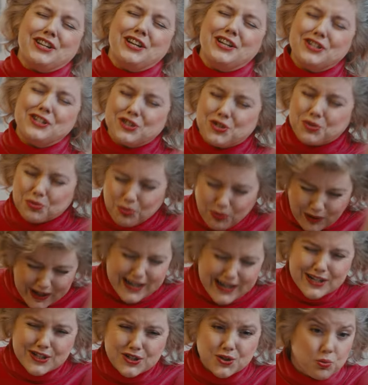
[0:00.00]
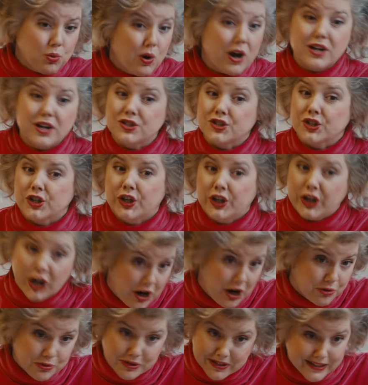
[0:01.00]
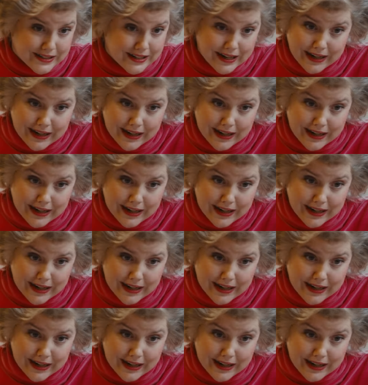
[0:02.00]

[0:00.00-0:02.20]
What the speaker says: his riz was goated,